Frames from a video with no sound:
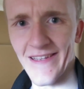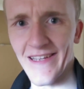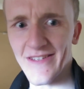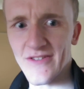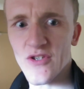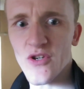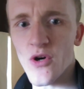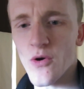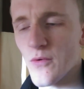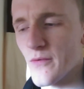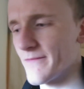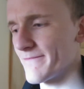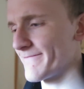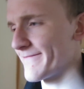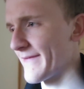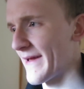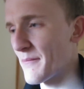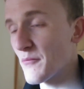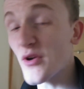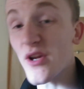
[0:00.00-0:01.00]
Let's go.
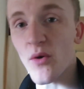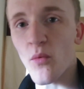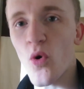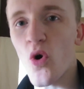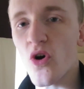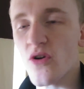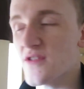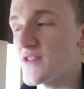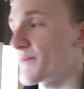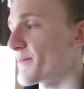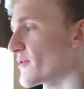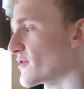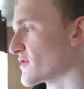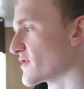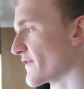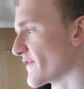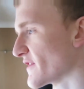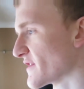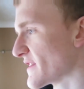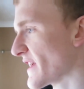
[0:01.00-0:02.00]
I'm gonna walk to the
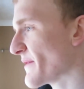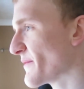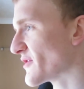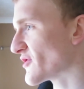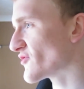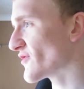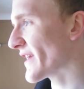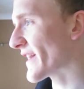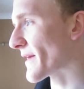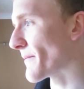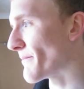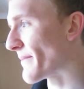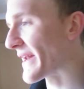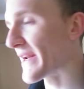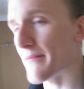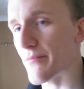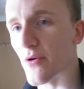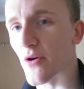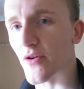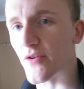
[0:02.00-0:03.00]
post office. Anyway, it's dry from
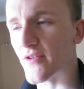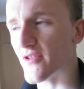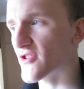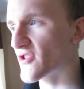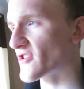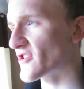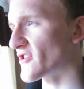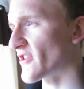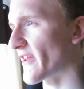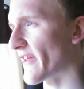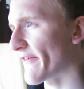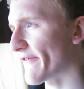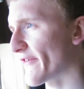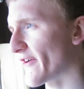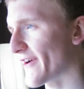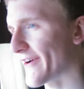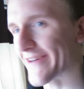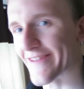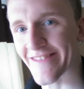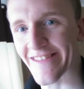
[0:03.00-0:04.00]
Pennyboard, it's just not that
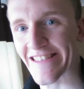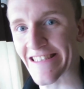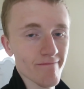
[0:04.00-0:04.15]
far.